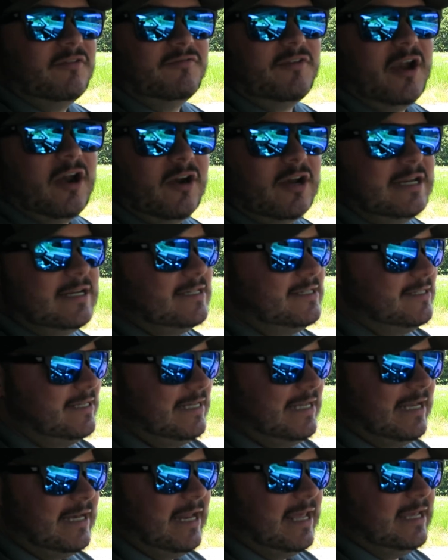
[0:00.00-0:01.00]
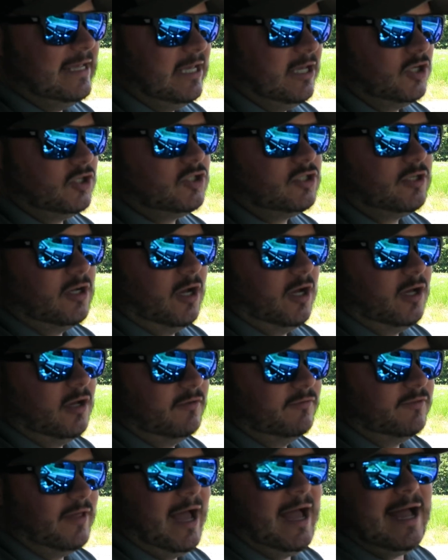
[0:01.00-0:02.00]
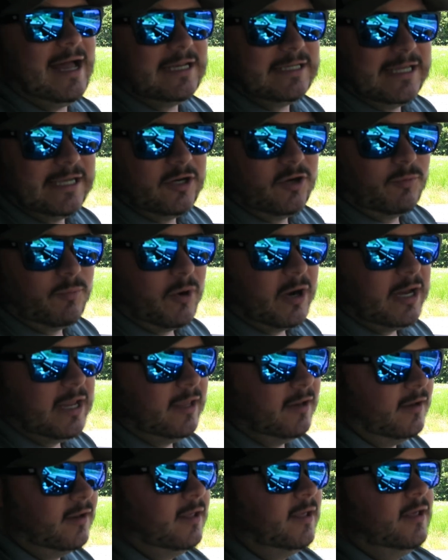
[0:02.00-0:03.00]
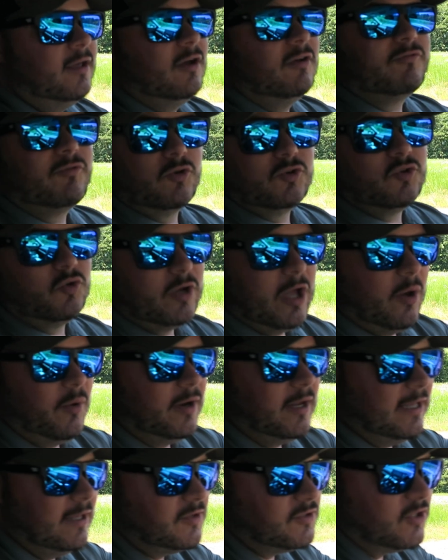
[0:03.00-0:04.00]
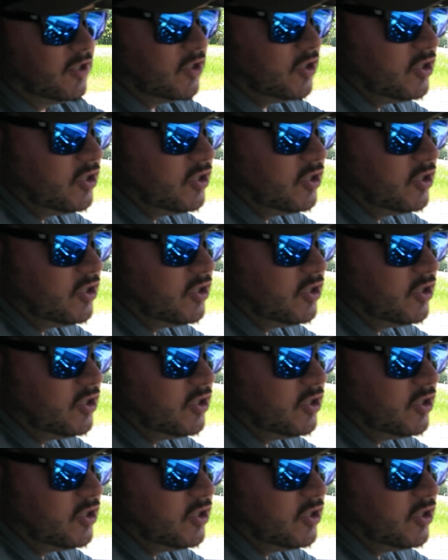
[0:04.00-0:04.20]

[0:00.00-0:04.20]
very DNA-ish of the Highlander brand for Toyota is this